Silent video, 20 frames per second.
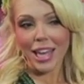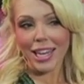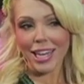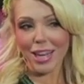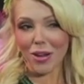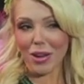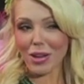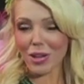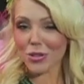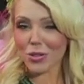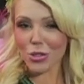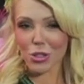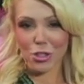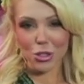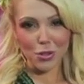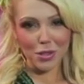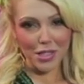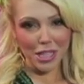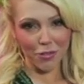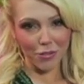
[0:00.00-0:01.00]
Now I don't
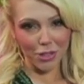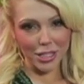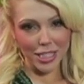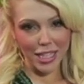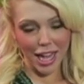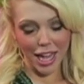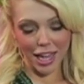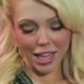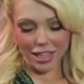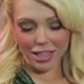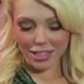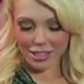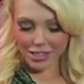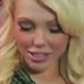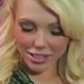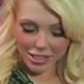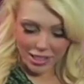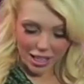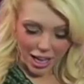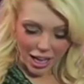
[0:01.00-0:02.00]
juice every day,
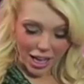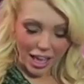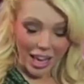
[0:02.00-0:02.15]
because